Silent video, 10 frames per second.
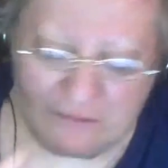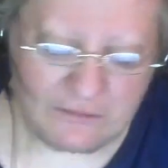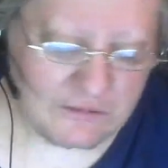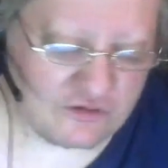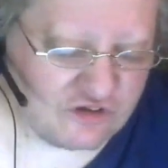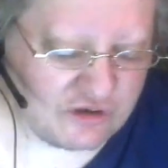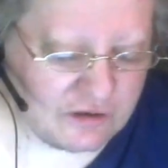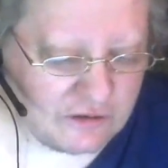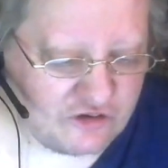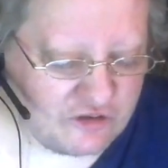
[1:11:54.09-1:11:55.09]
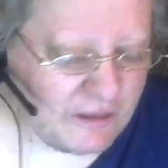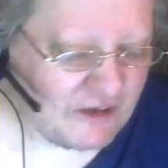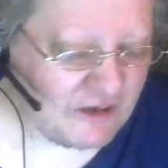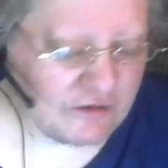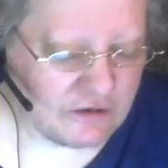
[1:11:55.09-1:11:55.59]
She
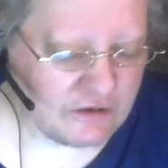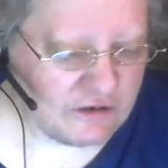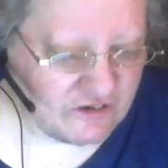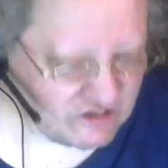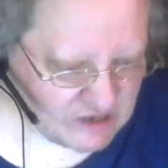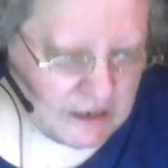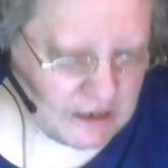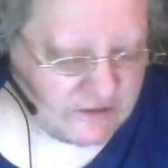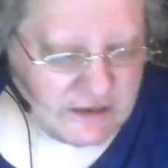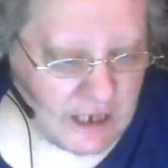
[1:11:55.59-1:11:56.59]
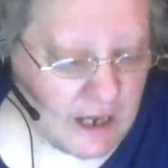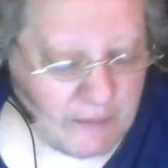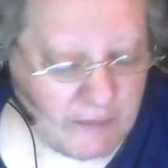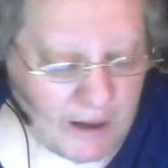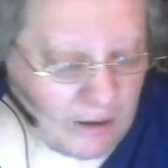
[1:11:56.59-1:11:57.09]
basically has stated that the
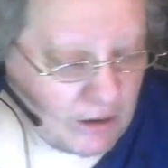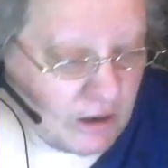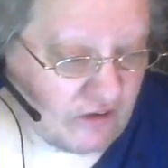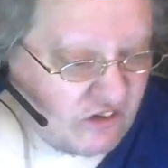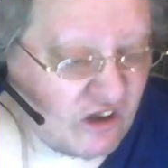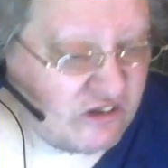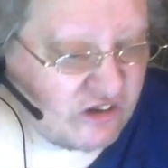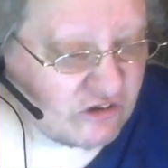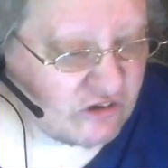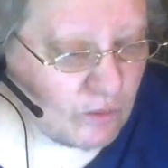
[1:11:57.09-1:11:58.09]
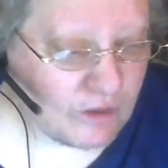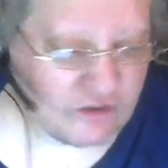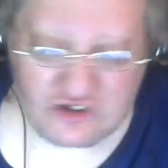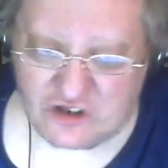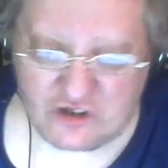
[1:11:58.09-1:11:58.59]
MMR causes autism. Well,
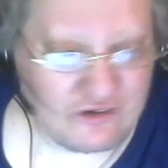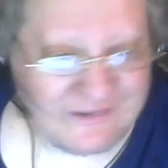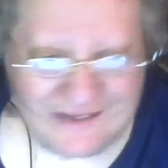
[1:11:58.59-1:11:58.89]
she couldn't.